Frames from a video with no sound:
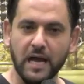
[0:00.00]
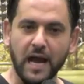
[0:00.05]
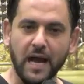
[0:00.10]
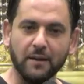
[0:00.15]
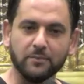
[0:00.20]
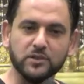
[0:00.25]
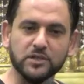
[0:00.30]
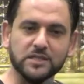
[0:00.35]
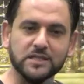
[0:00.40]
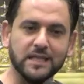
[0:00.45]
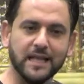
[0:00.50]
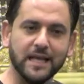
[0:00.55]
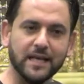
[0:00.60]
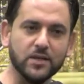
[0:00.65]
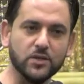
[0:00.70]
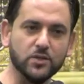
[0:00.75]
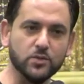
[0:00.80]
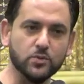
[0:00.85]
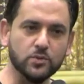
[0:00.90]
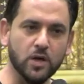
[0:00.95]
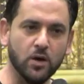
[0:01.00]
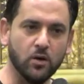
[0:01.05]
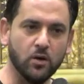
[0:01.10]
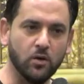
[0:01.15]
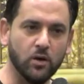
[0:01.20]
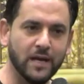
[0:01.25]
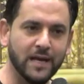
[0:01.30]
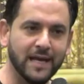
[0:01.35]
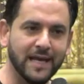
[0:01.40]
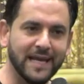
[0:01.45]
I'm just letting you
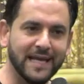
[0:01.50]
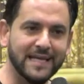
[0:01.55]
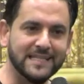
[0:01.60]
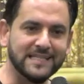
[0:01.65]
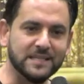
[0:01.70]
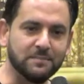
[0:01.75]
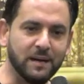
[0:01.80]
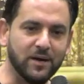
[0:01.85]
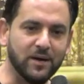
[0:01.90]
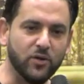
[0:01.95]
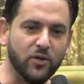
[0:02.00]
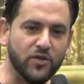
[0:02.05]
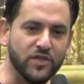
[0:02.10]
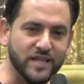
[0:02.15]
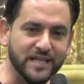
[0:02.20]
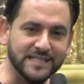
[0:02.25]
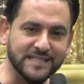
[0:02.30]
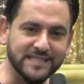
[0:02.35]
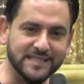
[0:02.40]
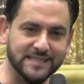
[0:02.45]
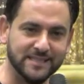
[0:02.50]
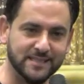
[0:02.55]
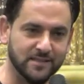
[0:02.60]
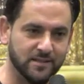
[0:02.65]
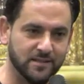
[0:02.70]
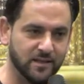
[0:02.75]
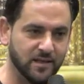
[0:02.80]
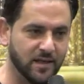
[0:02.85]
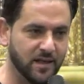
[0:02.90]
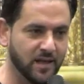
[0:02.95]
know, it's about this.
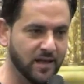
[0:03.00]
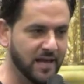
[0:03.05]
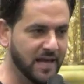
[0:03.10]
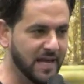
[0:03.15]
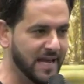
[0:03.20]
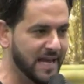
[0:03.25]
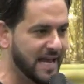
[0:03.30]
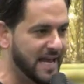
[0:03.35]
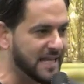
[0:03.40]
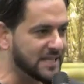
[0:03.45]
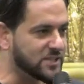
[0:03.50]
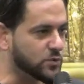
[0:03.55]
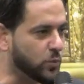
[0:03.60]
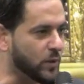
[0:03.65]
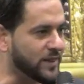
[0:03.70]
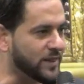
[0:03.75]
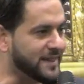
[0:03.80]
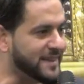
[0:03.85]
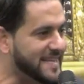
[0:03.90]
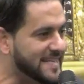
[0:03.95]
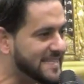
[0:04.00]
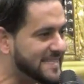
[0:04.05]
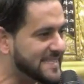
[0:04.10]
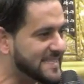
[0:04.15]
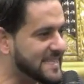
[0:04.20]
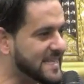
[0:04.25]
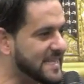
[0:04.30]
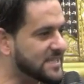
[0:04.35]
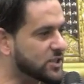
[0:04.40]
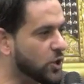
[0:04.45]
It's what this
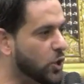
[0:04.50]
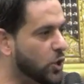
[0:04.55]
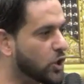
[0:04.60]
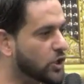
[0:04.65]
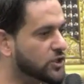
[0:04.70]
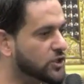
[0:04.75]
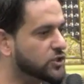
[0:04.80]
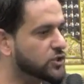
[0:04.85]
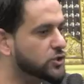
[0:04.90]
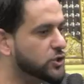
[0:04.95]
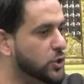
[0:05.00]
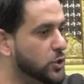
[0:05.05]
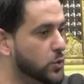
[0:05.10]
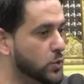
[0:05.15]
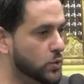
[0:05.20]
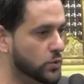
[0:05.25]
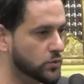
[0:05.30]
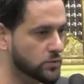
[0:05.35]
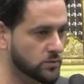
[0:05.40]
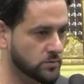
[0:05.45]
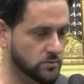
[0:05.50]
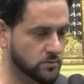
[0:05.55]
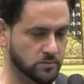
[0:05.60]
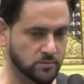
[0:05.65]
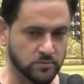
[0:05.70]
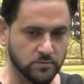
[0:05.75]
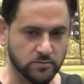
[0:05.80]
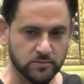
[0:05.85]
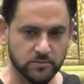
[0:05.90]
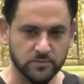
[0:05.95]
gets hooked to.
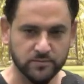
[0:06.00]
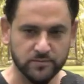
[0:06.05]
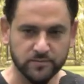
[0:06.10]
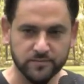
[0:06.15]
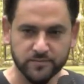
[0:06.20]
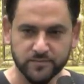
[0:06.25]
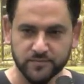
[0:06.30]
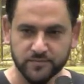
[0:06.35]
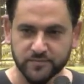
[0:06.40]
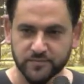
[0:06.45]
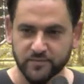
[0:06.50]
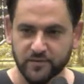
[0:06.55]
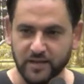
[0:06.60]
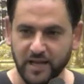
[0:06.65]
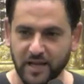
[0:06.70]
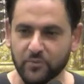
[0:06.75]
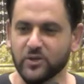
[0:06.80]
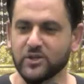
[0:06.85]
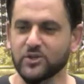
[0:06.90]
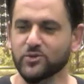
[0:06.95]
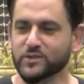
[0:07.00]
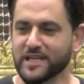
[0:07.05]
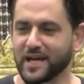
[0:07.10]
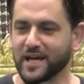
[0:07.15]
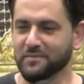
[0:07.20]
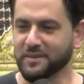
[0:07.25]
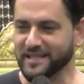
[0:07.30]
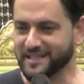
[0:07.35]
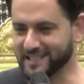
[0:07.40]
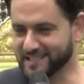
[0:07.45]
And when you tell
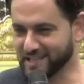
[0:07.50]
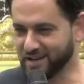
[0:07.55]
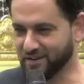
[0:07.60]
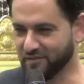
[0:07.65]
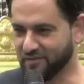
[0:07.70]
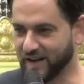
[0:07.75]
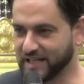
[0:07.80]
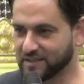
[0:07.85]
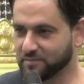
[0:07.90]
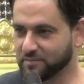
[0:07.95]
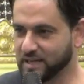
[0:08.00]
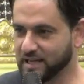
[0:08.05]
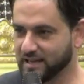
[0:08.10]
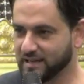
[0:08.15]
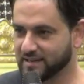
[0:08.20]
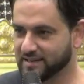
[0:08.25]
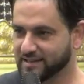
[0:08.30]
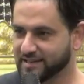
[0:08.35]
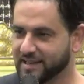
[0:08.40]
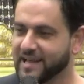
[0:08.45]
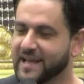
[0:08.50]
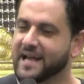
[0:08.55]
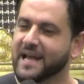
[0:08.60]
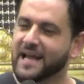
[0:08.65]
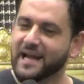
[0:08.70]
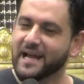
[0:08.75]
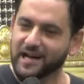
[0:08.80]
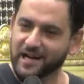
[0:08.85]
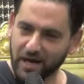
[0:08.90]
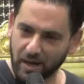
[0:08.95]
me it doesn't affect me,
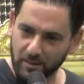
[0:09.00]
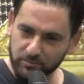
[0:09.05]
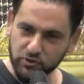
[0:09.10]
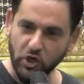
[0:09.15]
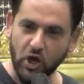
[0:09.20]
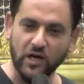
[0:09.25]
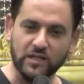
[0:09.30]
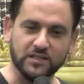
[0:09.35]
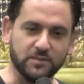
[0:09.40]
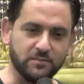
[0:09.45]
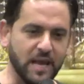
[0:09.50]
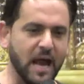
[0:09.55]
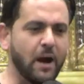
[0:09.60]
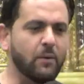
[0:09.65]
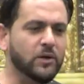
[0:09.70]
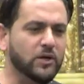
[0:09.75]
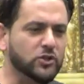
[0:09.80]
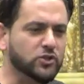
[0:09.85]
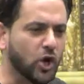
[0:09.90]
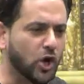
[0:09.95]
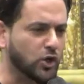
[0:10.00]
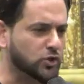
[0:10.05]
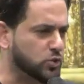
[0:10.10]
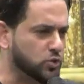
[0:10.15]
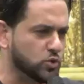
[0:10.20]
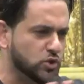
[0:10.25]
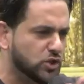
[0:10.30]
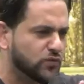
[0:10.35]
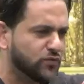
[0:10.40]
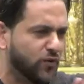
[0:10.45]
come talk to me. I want to talk to you
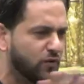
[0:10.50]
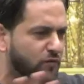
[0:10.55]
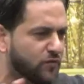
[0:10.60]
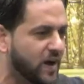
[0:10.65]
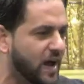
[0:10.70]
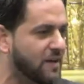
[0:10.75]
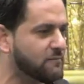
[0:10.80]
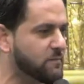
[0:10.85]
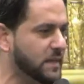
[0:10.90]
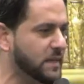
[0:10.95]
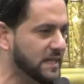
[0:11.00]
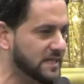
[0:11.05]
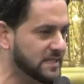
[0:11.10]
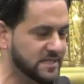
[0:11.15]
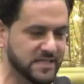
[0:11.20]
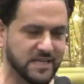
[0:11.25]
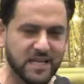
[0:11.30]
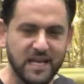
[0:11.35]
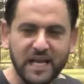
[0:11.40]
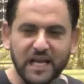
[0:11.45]
just for 5 minutes.